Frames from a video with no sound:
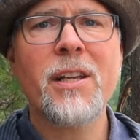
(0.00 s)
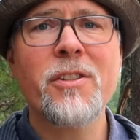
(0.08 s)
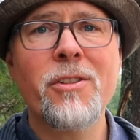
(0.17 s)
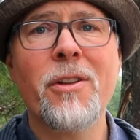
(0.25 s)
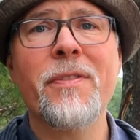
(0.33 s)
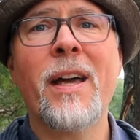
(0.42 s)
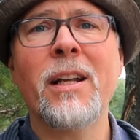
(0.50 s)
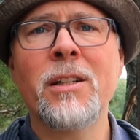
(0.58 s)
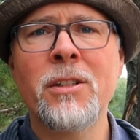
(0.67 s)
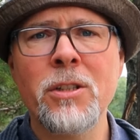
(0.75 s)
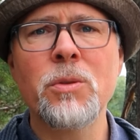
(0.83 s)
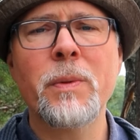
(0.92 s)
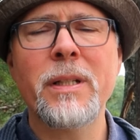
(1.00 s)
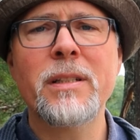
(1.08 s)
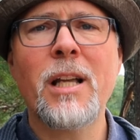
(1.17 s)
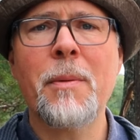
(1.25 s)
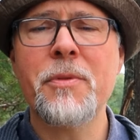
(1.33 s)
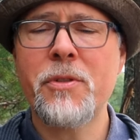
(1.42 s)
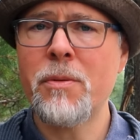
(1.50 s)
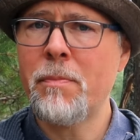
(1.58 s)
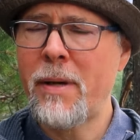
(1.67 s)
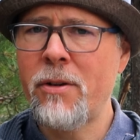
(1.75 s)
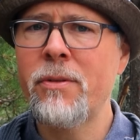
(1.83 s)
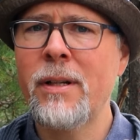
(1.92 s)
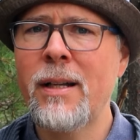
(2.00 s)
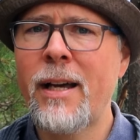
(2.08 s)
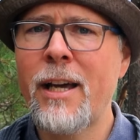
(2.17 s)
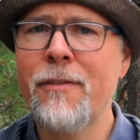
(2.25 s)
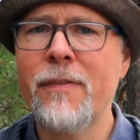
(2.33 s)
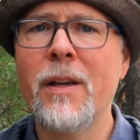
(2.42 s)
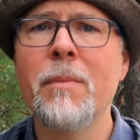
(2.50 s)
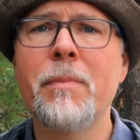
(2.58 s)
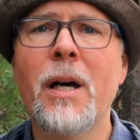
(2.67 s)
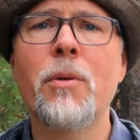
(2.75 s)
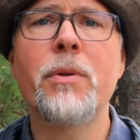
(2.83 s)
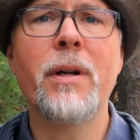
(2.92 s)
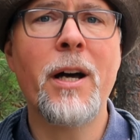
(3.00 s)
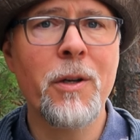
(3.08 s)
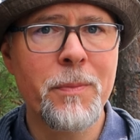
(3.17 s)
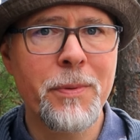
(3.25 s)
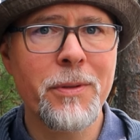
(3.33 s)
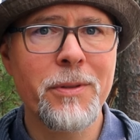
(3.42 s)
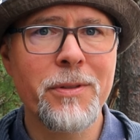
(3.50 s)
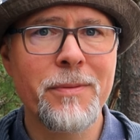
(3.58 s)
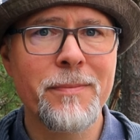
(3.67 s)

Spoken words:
just not that good when it comes to battery life and power output.